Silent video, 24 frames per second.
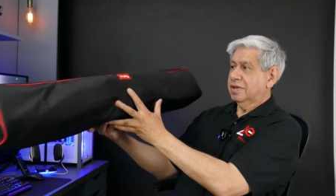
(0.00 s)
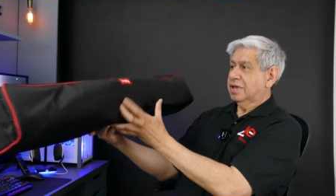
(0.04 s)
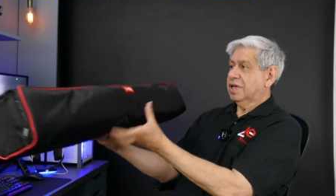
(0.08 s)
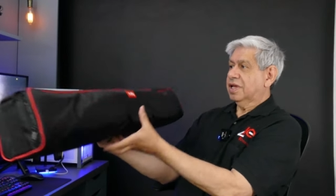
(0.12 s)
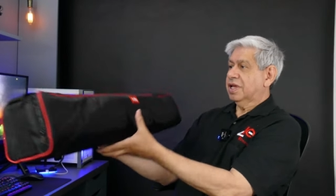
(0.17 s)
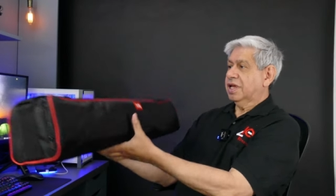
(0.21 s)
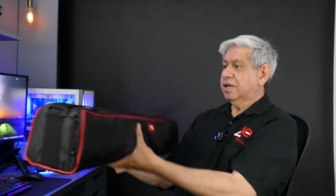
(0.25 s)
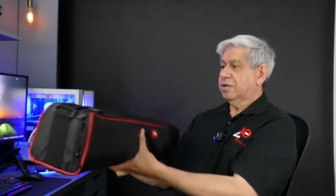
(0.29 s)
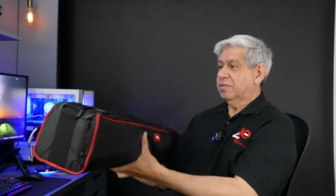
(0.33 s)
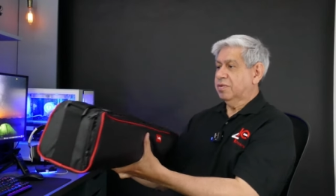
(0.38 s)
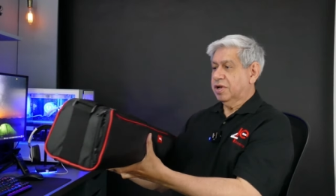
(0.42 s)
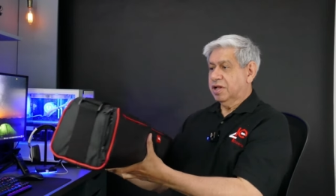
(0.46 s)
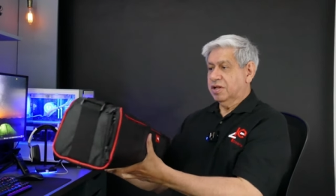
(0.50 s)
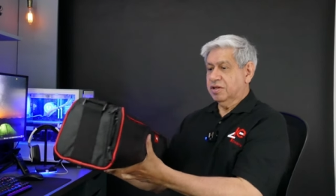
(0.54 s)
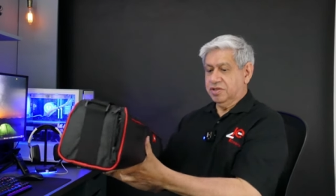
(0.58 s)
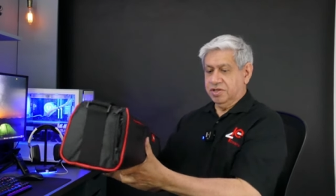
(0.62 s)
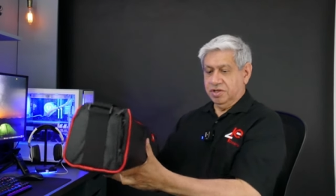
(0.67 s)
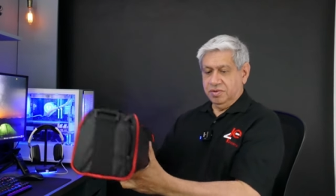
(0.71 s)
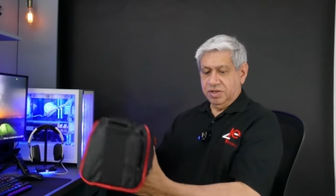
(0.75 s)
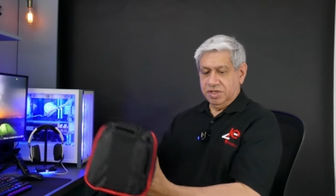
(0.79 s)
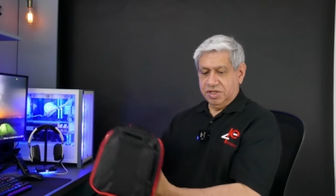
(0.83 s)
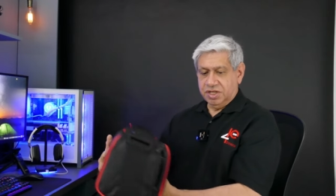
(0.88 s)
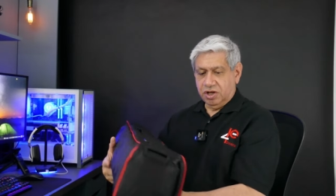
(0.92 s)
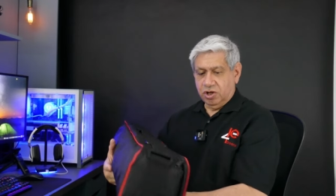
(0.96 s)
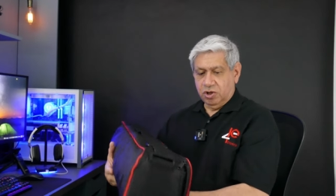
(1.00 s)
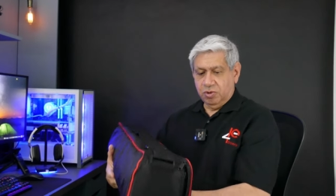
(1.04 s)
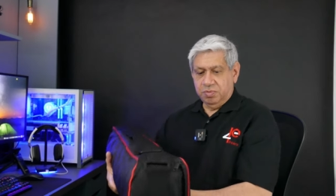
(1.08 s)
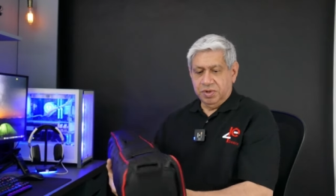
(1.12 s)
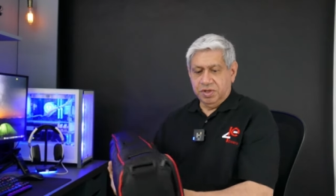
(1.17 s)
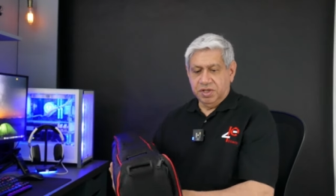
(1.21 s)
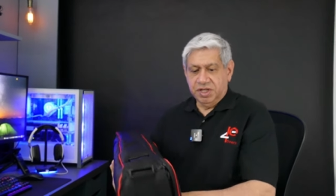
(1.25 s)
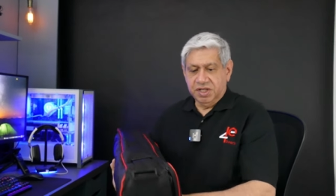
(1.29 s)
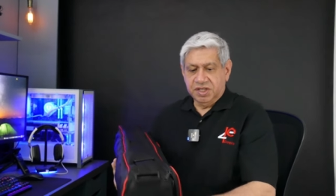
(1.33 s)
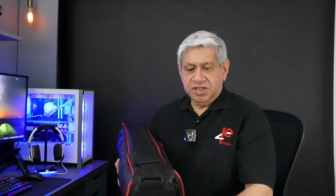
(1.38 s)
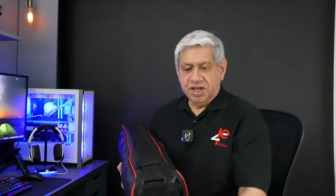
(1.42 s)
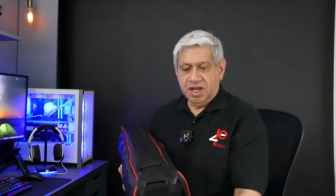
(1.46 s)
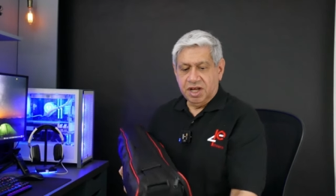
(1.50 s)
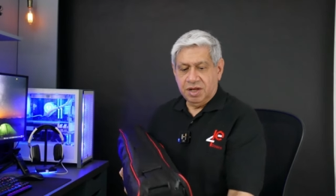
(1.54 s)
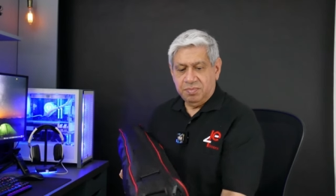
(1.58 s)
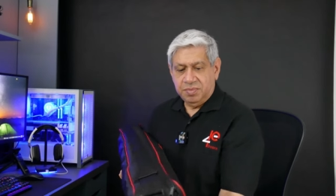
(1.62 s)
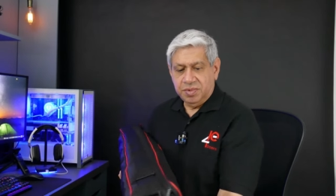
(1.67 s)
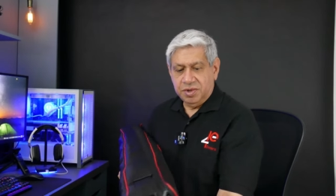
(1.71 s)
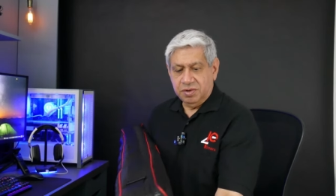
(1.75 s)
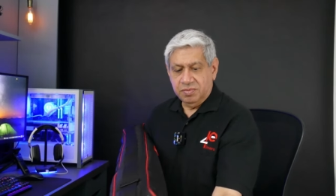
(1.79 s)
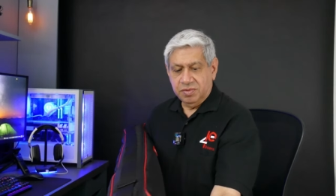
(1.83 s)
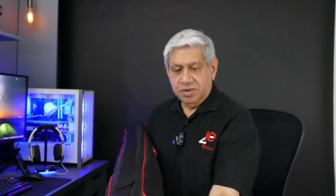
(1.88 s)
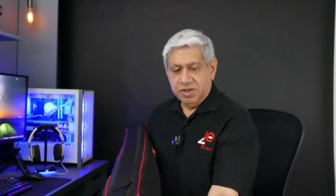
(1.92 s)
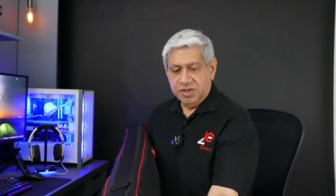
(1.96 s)
And what I'll do is I'll open this up
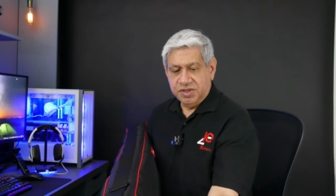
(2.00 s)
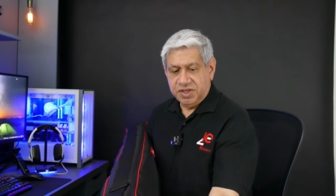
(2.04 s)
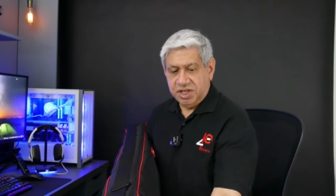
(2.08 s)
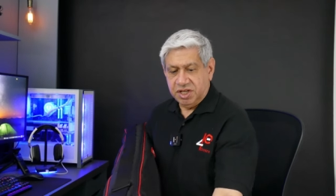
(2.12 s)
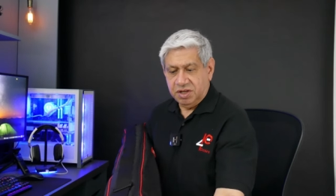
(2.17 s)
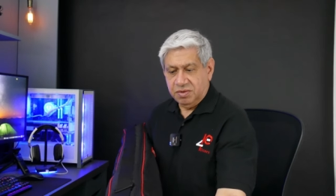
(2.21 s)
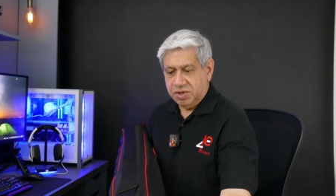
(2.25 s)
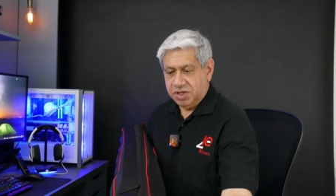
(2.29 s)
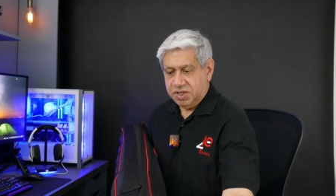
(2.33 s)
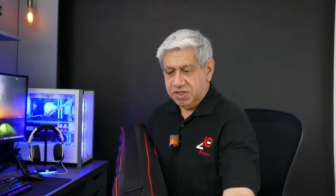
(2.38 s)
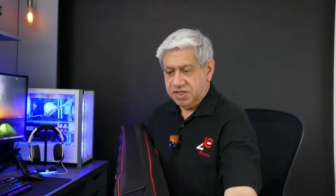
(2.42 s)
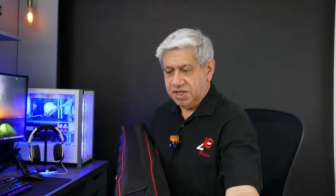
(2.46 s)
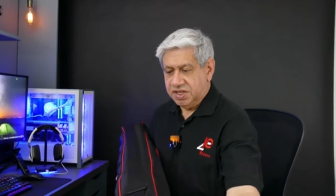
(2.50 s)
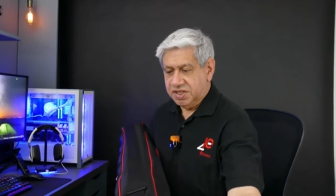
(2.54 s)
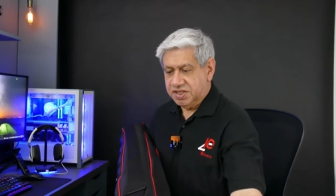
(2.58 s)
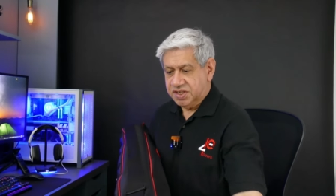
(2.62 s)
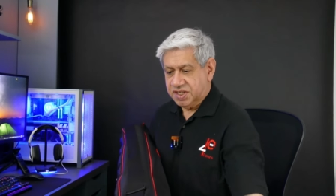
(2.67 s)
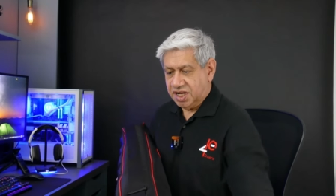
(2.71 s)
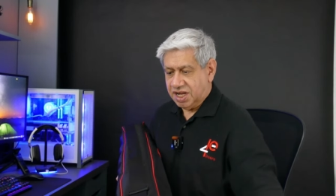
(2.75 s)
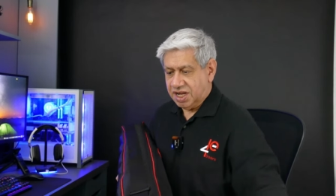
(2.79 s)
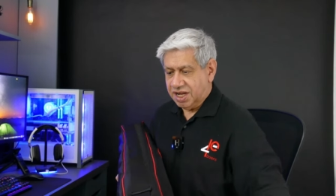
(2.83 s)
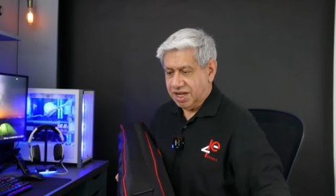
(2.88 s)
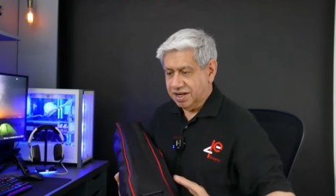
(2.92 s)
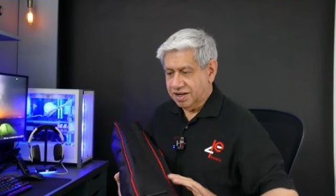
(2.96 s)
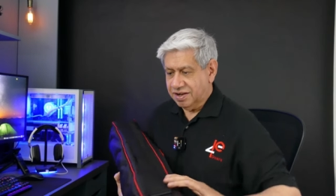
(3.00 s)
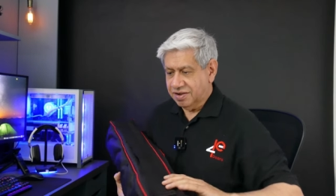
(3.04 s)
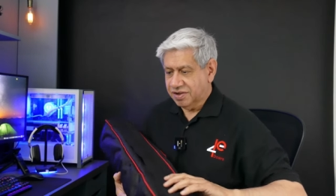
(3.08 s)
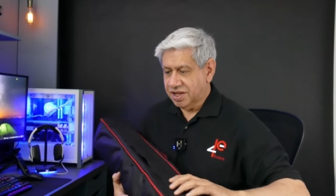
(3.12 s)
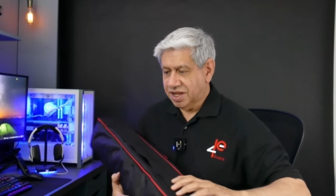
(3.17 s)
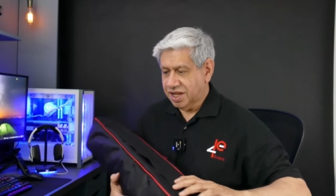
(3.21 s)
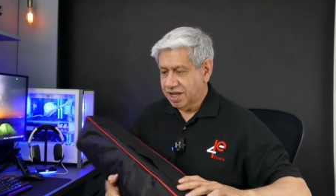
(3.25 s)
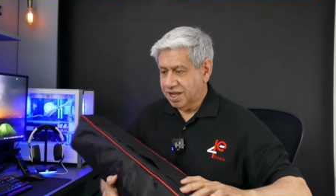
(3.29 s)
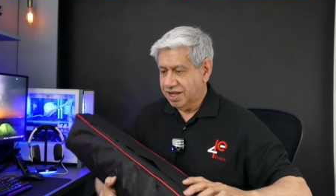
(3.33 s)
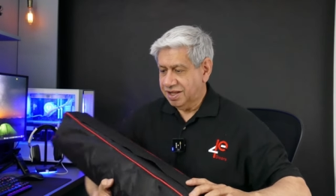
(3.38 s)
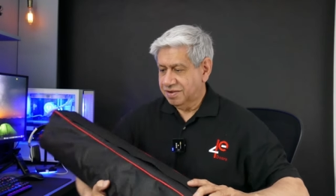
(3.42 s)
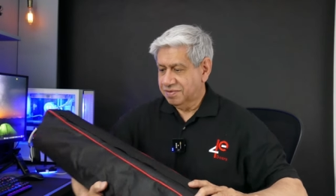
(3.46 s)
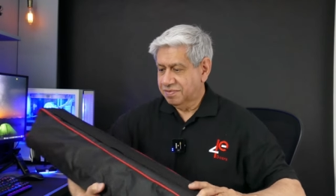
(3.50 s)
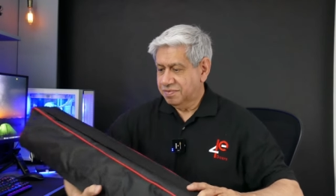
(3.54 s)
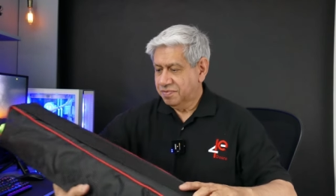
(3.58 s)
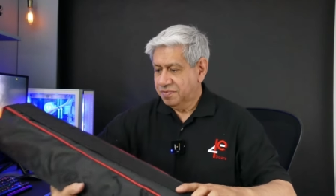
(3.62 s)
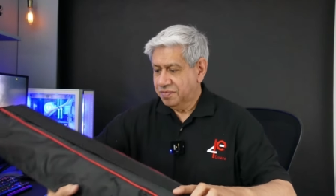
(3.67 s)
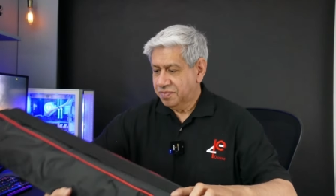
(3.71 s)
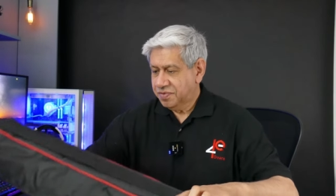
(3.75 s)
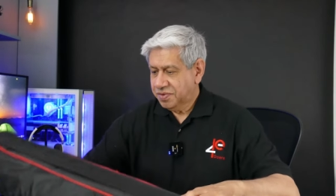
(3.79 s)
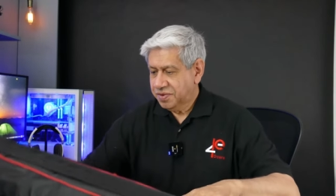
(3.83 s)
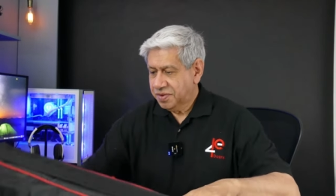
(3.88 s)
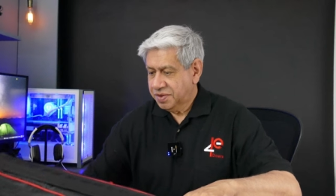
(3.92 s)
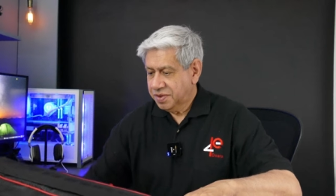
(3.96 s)
and we'll see what's inside, okay?
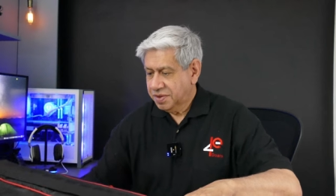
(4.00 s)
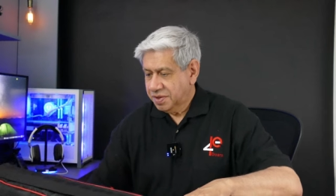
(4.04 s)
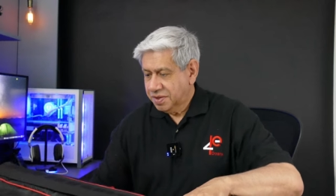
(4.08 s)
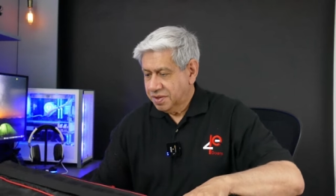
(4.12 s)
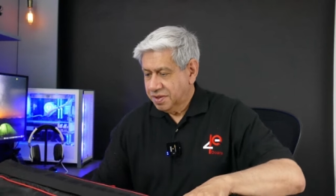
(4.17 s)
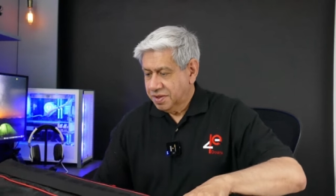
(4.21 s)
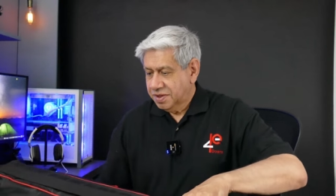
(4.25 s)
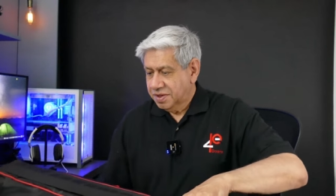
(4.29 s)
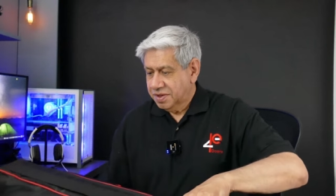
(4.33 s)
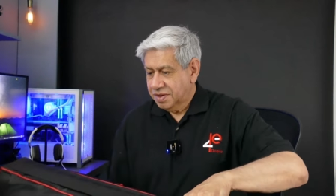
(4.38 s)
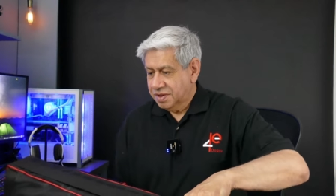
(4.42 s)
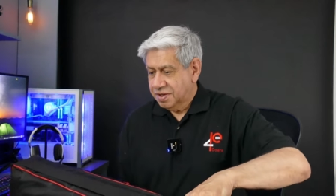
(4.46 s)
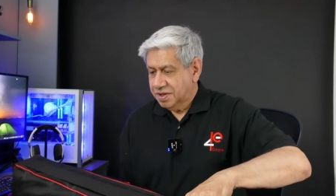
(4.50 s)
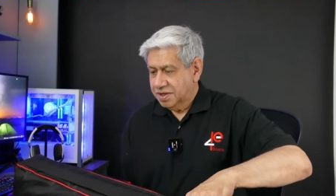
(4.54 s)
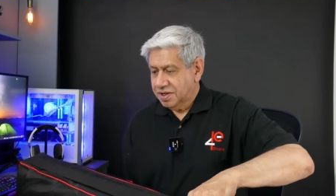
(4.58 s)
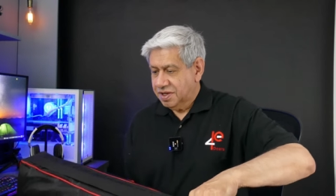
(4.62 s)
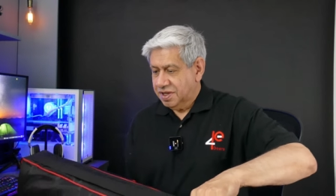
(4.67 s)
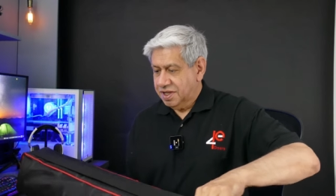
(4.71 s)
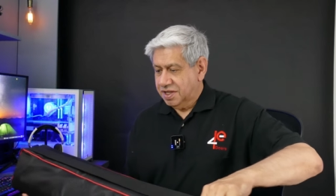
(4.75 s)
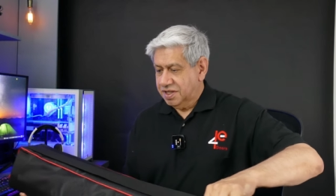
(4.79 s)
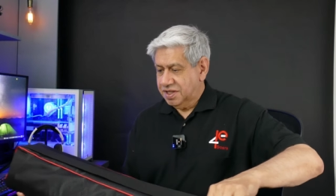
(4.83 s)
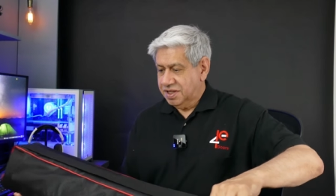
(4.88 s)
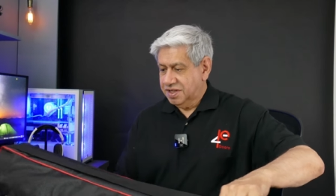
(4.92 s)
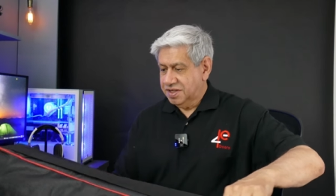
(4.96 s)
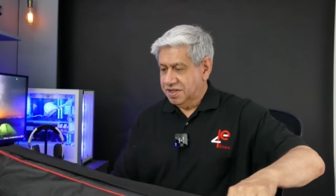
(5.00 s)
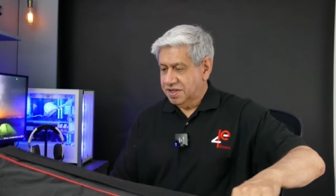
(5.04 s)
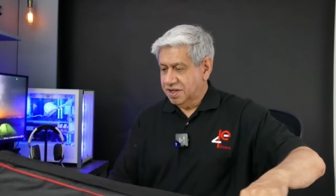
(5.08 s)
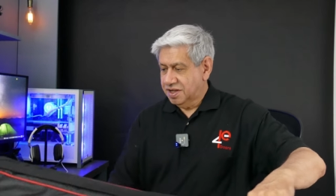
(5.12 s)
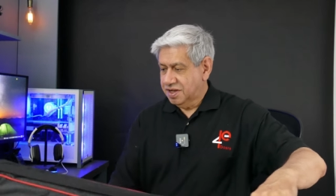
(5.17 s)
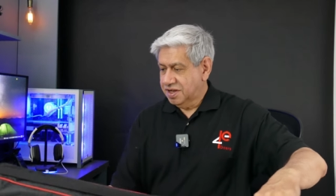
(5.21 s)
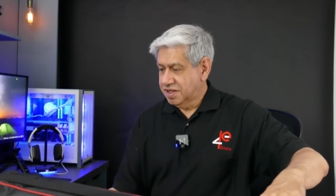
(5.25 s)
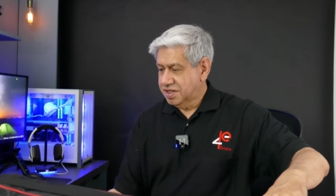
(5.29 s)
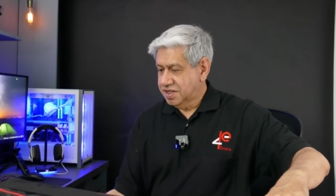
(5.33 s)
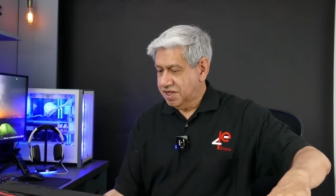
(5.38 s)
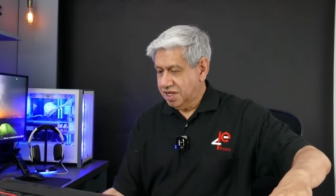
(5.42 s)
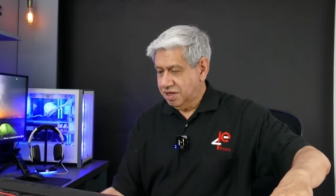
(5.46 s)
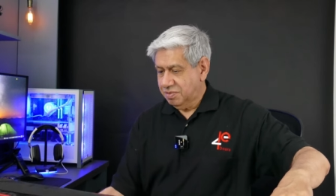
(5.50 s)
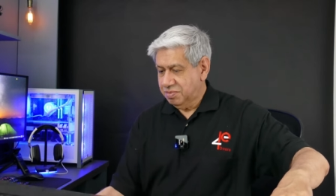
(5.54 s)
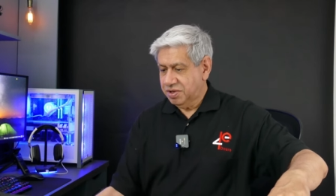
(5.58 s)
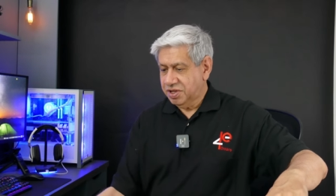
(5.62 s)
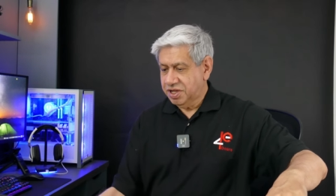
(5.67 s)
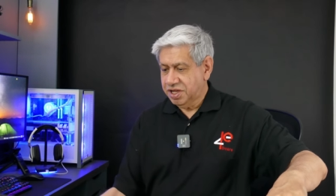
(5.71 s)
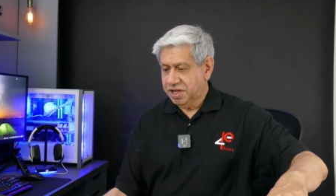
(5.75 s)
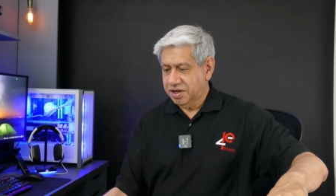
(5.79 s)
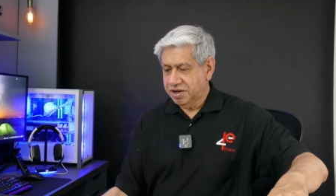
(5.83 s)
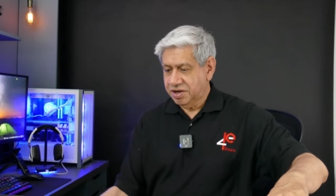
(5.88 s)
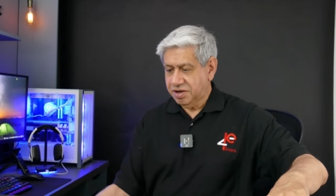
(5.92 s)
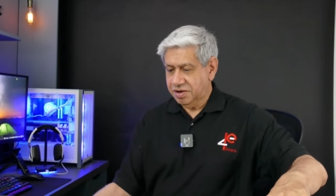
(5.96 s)
Get this on a table
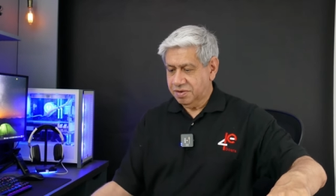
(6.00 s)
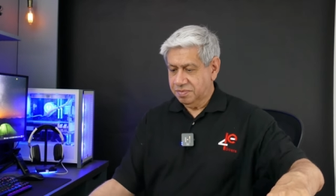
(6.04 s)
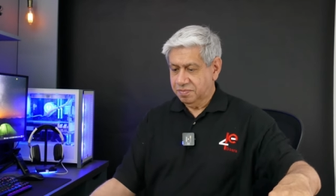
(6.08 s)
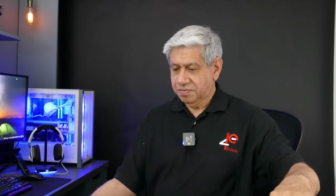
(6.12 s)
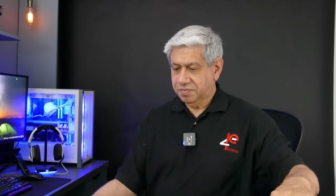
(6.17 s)
here.